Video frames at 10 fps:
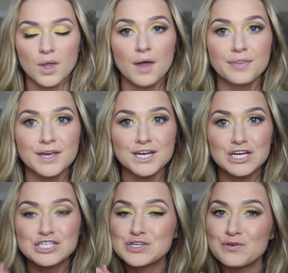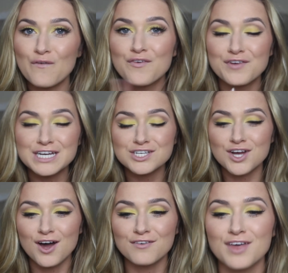And then to finish
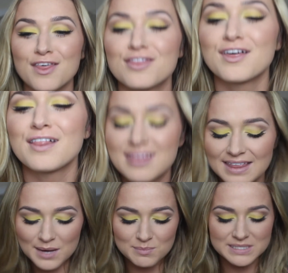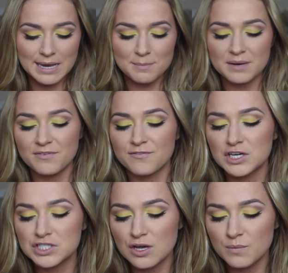off the lips, I'm going to
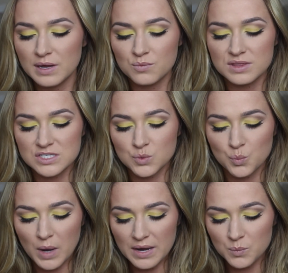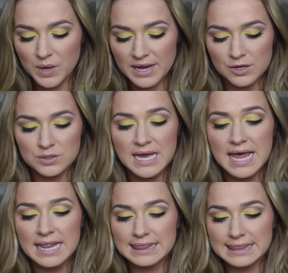first go in with this Wet n Wild
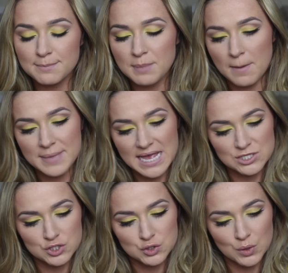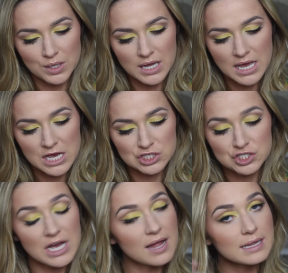lip pencil
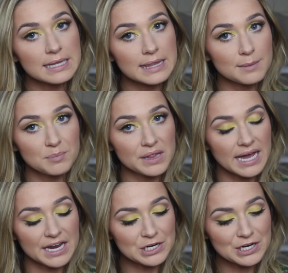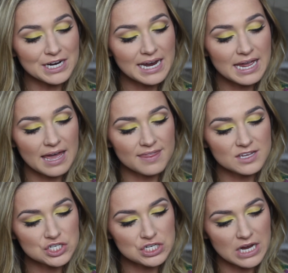gel lip liner in
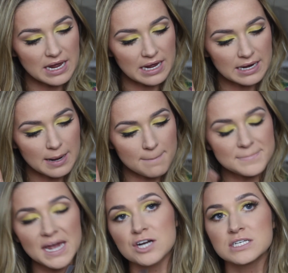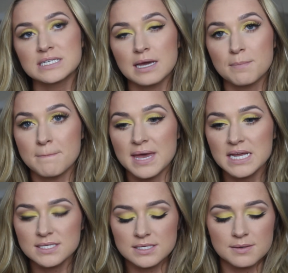the shade Bare to
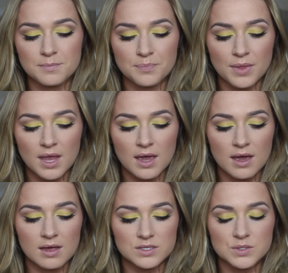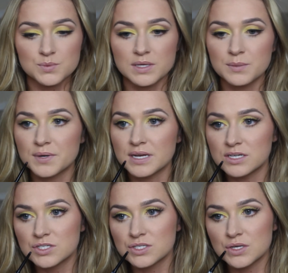Commit. This is really pretty.
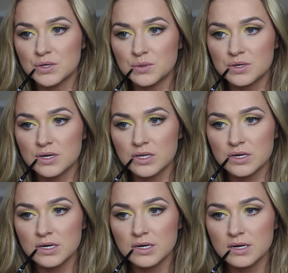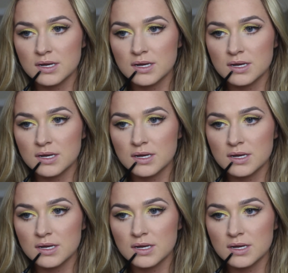It's just a nude color.